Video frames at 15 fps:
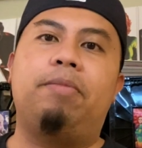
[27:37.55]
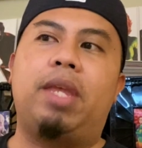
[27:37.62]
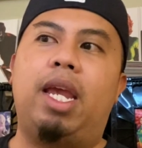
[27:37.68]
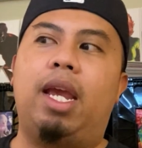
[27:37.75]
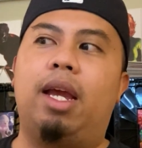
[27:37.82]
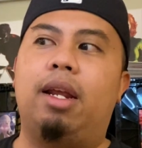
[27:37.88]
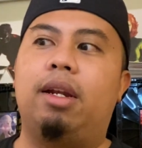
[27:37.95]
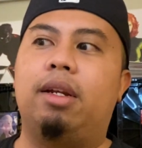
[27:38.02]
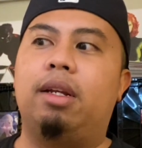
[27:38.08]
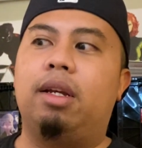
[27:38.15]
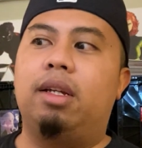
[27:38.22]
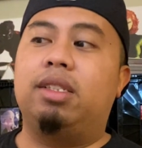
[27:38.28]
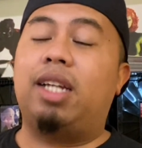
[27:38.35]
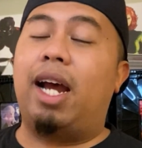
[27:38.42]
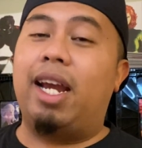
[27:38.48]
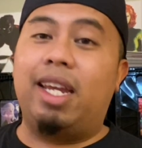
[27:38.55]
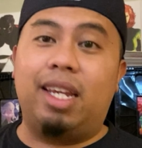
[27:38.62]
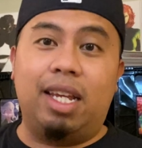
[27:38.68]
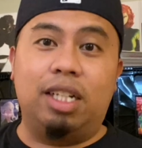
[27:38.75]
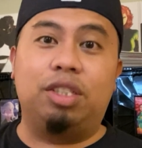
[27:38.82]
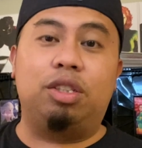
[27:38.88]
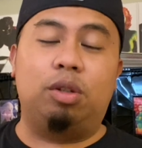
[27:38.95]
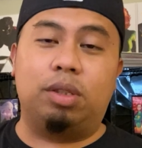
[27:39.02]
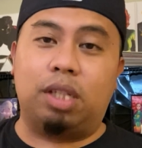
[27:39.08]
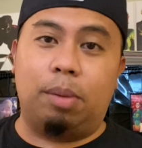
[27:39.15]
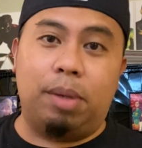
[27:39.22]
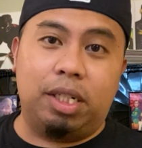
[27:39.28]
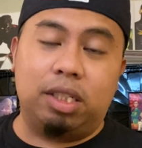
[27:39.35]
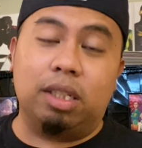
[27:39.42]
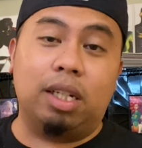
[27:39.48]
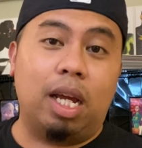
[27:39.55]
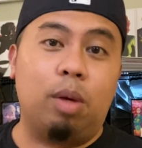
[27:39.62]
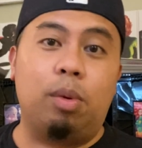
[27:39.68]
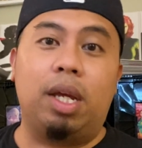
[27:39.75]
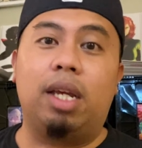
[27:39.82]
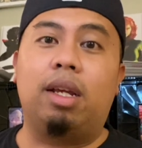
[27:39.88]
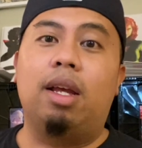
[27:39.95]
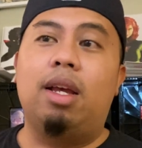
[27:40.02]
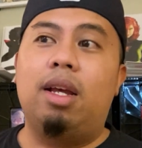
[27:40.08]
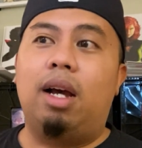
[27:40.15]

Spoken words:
and tying into, as I mentioned, Nightwing,